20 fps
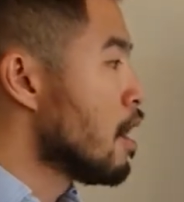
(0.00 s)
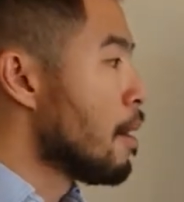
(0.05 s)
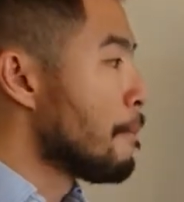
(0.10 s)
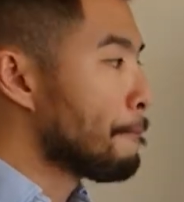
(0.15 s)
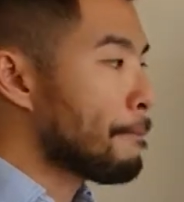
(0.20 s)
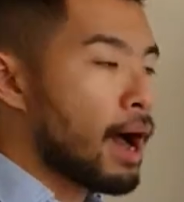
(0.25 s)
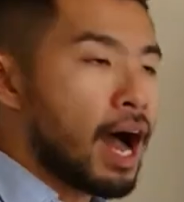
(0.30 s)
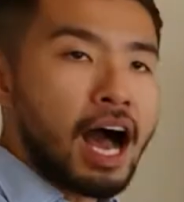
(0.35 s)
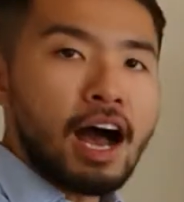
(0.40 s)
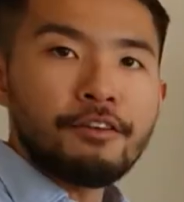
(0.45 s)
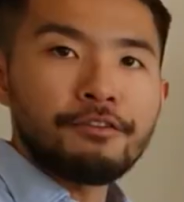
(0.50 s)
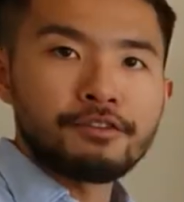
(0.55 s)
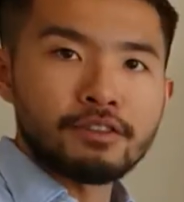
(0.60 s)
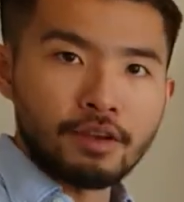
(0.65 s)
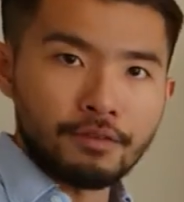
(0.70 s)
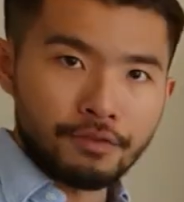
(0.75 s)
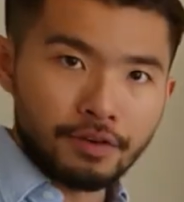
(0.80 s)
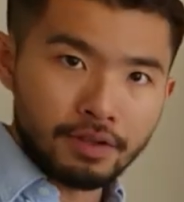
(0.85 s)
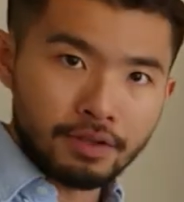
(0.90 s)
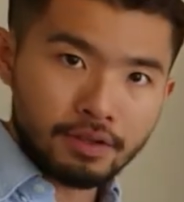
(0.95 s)
Path
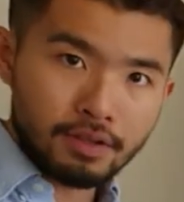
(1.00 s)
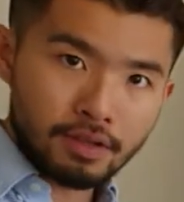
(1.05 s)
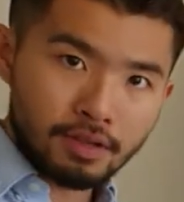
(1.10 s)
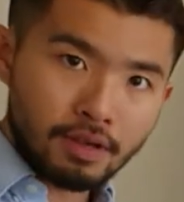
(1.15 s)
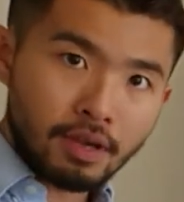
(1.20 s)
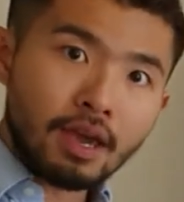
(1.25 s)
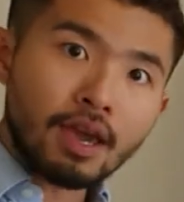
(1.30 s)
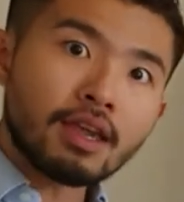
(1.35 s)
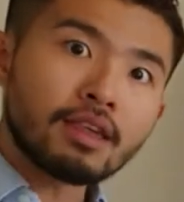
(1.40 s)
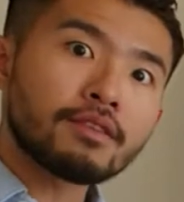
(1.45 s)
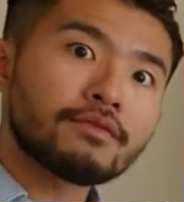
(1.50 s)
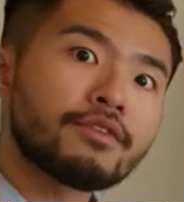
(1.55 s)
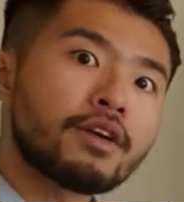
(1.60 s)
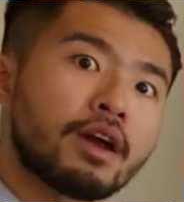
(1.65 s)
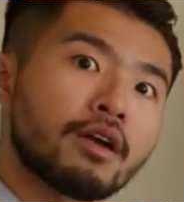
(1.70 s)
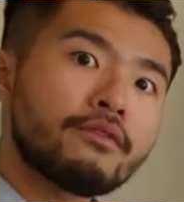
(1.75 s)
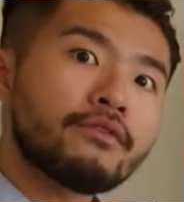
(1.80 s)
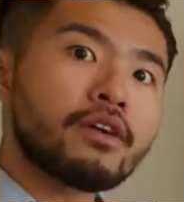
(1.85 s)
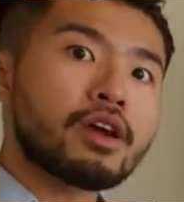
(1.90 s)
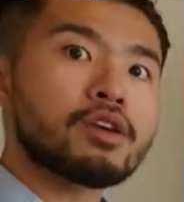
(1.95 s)
difference is
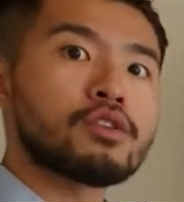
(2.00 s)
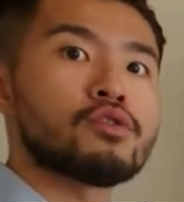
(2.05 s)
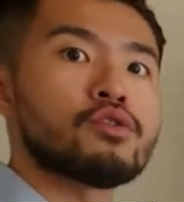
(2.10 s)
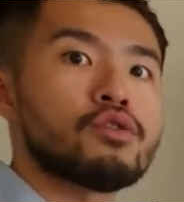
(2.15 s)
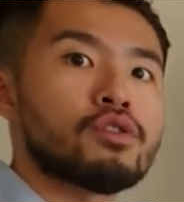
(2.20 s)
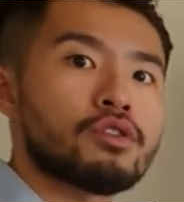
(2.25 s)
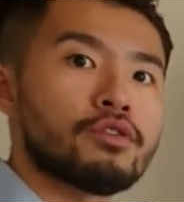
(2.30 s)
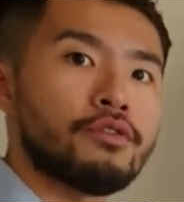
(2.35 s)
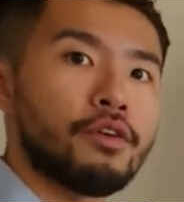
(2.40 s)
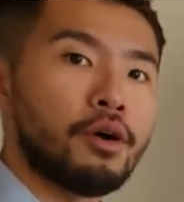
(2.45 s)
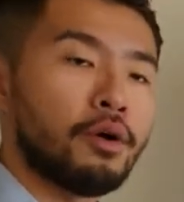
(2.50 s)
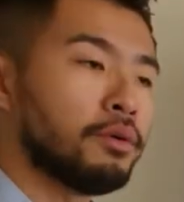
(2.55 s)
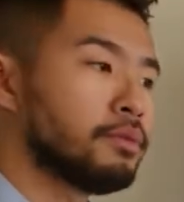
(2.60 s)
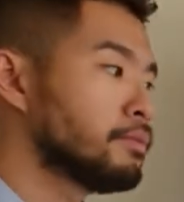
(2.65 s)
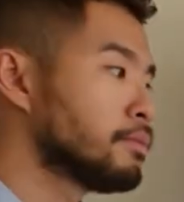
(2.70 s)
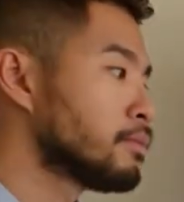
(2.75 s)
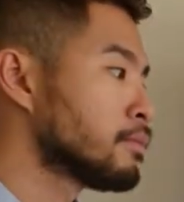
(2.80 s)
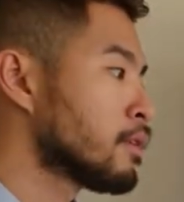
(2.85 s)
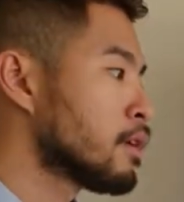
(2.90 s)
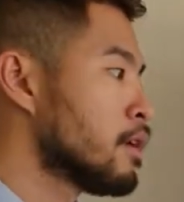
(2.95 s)
very, very
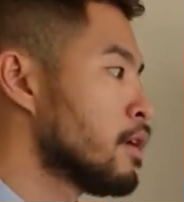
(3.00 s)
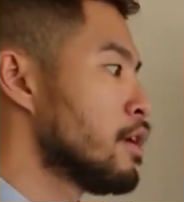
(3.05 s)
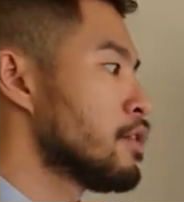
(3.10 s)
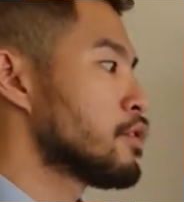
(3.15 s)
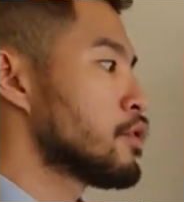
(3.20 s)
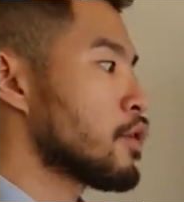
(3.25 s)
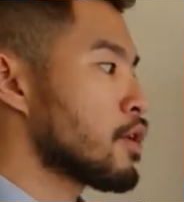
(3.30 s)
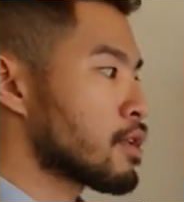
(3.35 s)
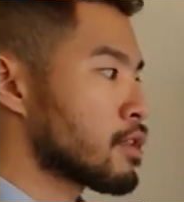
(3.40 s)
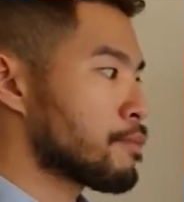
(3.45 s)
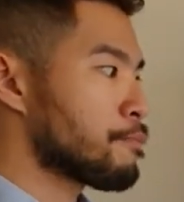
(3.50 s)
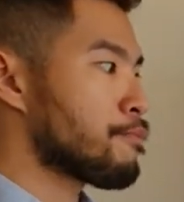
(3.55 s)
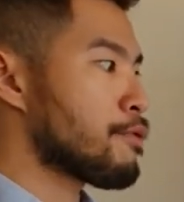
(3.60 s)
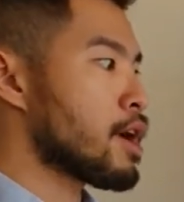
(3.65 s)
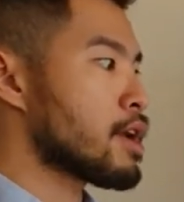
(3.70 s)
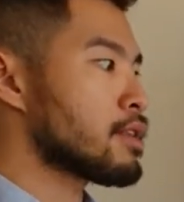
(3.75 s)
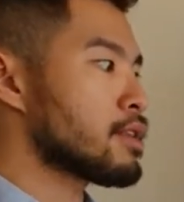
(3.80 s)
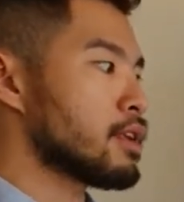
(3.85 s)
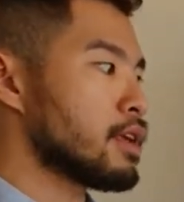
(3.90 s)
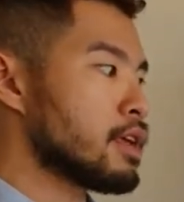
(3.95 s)
useful to
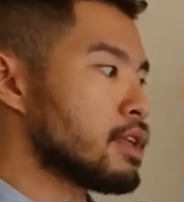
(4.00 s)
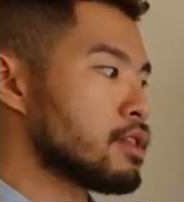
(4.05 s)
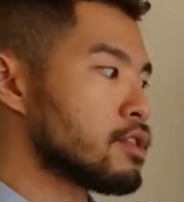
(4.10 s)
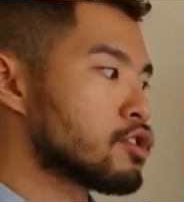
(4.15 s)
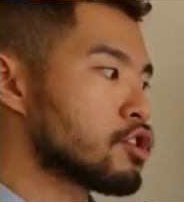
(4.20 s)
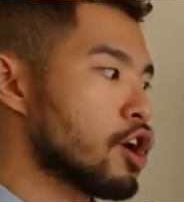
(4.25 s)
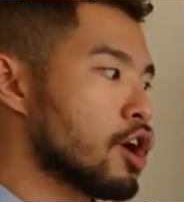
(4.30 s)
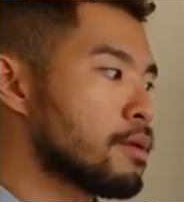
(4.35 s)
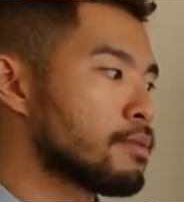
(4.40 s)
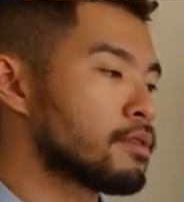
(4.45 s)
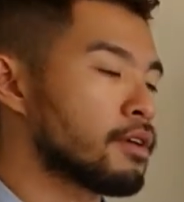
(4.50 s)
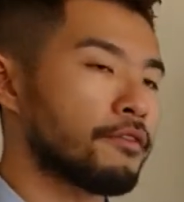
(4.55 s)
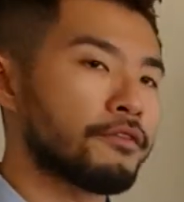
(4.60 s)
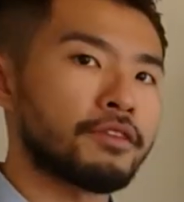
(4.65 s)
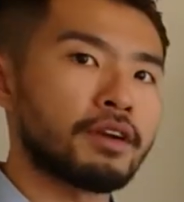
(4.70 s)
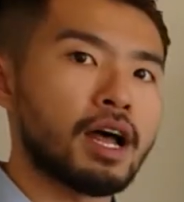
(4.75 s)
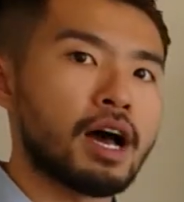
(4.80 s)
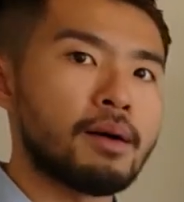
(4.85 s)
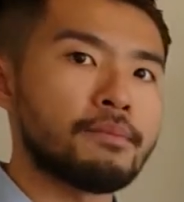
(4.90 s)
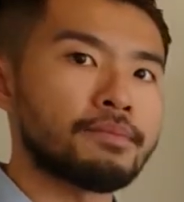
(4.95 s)
express in terms of
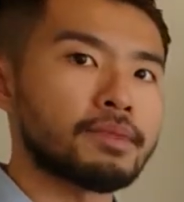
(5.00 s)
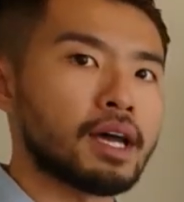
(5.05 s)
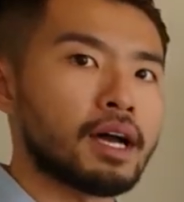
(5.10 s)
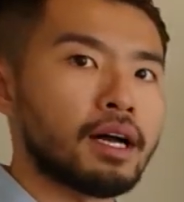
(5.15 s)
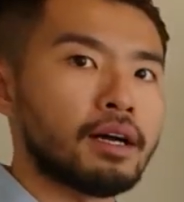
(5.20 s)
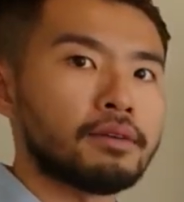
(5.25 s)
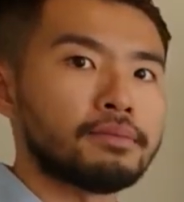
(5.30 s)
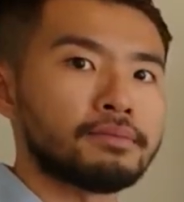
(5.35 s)
lambda.